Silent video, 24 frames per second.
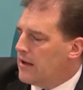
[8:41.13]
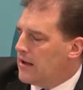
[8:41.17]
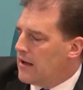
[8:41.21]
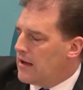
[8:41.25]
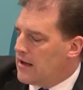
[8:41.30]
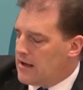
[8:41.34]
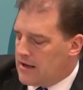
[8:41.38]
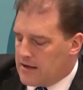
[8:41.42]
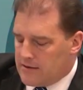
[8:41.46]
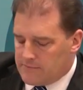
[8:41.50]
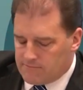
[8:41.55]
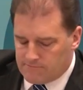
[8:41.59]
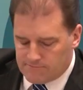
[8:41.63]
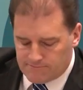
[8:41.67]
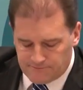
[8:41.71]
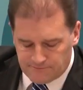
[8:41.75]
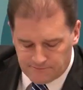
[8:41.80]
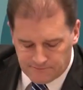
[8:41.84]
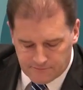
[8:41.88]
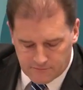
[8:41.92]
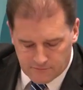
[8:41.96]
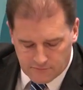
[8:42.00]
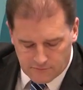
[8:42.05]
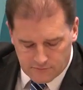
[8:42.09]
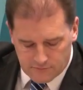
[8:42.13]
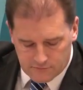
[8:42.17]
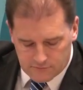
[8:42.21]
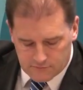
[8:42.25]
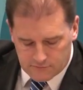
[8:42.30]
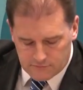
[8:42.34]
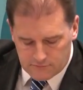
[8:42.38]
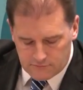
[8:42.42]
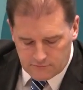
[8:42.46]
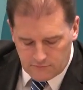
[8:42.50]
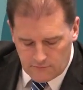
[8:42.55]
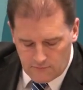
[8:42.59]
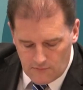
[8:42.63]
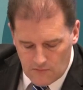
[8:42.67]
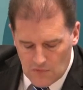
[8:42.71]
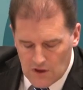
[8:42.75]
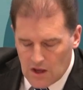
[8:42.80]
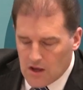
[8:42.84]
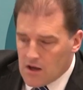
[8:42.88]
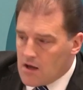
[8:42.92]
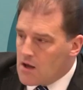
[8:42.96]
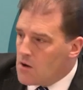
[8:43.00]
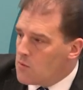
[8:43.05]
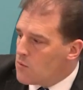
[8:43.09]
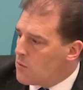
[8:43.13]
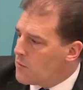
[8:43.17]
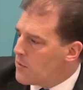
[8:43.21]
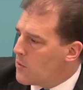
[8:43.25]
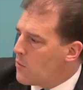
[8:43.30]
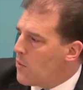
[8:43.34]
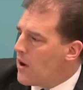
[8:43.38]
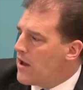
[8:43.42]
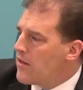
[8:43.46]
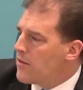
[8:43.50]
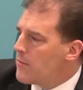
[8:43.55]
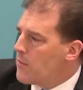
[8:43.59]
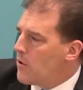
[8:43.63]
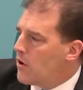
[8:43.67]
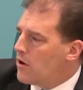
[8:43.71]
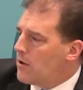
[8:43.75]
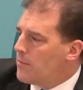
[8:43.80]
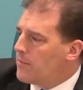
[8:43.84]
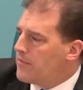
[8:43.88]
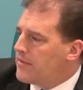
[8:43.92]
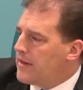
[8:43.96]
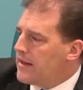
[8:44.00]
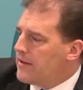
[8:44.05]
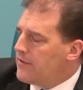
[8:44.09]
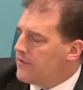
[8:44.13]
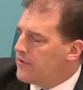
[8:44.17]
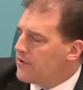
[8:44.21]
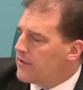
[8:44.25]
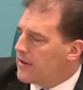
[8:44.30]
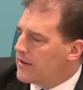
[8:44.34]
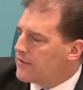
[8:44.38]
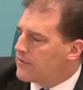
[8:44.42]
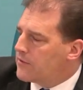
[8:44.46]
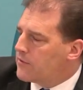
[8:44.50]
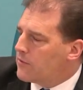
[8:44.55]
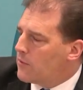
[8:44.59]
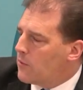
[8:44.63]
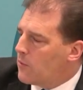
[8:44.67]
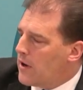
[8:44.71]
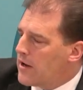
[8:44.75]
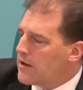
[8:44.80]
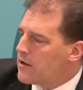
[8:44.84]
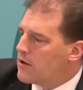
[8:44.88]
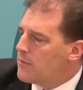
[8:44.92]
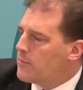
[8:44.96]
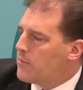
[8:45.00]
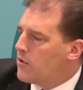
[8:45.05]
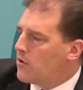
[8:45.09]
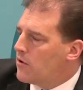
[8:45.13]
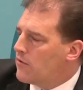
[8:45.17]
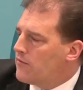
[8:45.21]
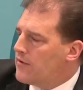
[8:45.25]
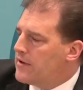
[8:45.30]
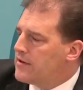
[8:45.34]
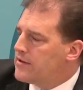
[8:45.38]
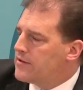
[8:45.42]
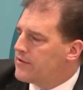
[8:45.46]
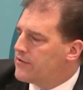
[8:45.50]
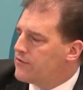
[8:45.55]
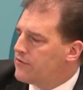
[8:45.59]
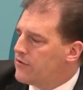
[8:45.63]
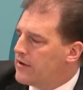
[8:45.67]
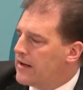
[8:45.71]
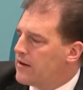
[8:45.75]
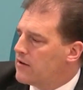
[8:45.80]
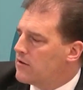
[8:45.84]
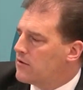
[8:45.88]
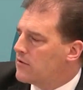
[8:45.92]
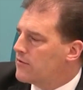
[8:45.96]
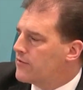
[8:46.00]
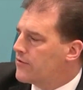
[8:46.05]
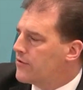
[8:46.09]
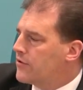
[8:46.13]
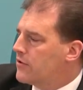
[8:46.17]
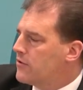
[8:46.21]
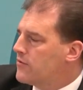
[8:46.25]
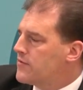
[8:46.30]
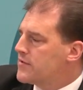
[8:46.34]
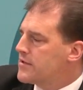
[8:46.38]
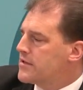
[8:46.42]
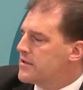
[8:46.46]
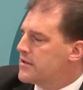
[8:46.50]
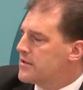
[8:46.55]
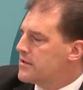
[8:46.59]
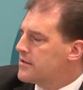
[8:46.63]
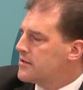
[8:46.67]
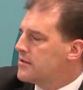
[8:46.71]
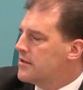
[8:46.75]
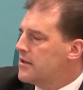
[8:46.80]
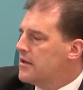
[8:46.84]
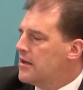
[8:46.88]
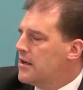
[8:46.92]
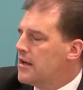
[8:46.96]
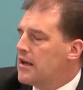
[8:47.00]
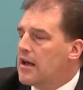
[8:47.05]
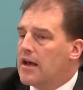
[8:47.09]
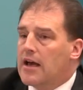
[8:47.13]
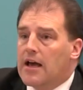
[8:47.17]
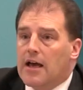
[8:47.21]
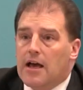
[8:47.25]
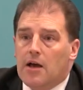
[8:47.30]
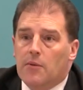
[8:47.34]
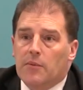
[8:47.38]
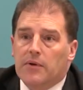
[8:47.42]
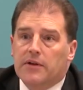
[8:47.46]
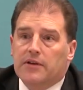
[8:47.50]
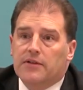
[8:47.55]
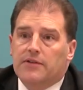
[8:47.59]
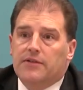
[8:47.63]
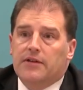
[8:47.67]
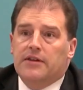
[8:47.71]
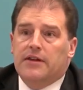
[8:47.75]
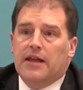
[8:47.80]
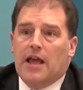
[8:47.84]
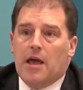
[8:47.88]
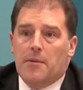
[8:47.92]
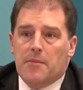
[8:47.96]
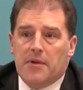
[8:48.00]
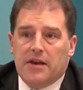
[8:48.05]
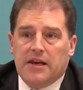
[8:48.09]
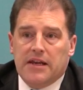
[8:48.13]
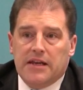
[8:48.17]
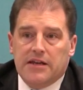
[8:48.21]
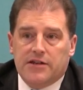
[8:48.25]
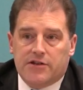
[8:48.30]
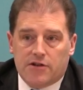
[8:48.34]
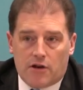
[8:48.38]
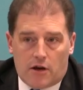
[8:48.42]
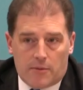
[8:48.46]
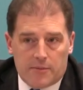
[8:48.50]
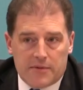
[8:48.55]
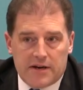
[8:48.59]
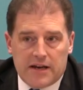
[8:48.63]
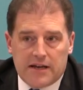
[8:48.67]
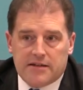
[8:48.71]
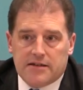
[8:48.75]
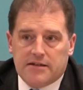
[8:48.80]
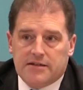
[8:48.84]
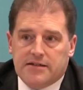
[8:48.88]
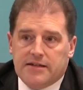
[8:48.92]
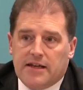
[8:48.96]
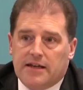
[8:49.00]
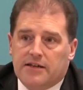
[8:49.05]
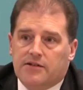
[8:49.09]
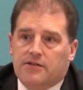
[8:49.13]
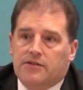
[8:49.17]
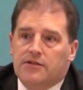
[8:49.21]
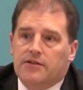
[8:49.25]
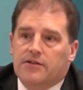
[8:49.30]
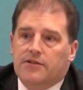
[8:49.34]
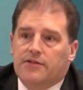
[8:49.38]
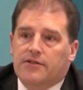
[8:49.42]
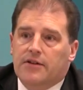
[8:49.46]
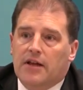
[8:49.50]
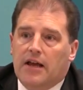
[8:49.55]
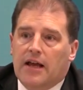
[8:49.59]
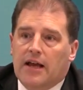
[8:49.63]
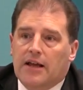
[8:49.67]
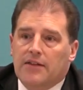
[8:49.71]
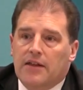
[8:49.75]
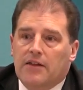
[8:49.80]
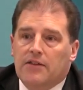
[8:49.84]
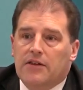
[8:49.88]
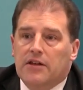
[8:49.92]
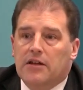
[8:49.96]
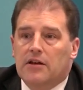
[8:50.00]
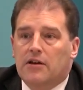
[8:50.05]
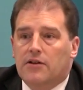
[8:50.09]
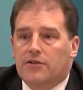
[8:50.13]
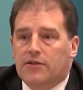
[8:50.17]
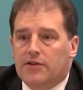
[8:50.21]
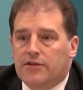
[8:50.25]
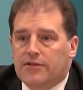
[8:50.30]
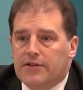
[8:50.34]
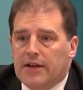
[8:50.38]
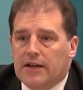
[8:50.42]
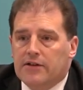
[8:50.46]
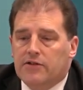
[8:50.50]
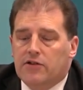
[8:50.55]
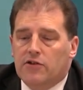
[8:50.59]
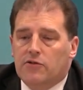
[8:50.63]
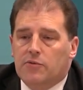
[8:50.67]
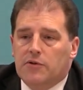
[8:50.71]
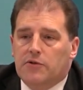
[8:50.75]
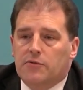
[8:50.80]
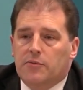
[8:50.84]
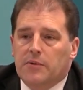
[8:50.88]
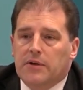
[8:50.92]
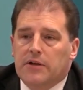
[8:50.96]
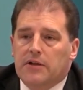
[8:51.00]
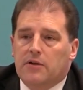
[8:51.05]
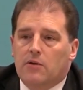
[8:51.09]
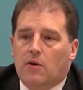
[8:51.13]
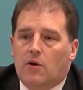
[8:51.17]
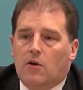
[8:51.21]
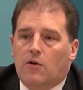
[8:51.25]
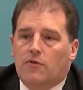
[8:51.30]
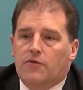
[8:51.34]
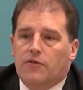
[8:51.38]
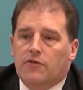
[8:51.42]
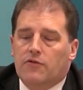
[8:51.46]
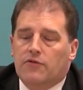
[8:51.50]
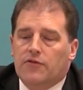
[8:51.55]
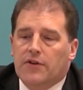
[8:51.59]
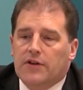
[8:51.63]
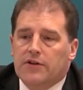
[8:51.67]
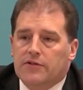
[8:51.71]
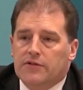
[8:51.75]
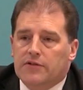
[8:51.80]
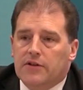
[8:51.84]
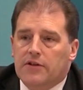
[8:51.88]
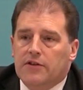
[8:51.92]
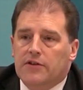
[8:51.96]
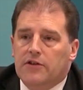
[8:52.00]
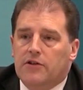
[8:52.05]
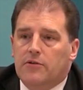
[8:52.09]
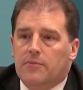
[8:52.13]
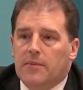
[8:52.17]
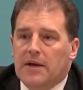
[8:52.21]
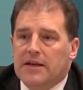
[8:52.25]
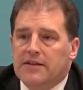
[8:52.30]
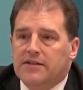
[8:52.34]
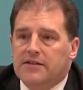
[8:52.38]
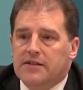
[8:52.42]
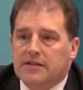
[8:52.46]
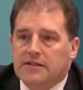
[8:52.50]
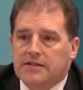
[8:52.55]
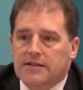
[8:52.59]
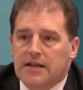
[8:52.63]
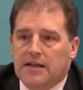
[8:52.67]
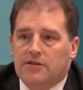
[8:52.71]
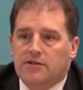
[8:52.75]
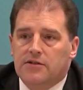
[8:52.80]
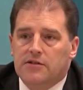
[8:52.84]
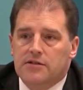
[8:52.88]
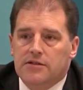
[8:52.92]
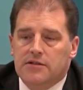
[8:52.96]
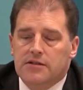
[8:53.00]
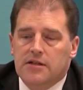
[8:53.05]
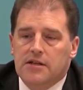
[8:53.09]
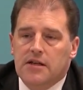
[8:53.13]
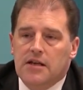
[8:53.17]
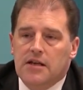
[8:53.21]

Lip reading: When we weigh them all up then, so that's weighing up all of industry and all of services, we can see the M&E dominated sectors, and then the other sectors, which we often refer to as kind of the domestic sectors.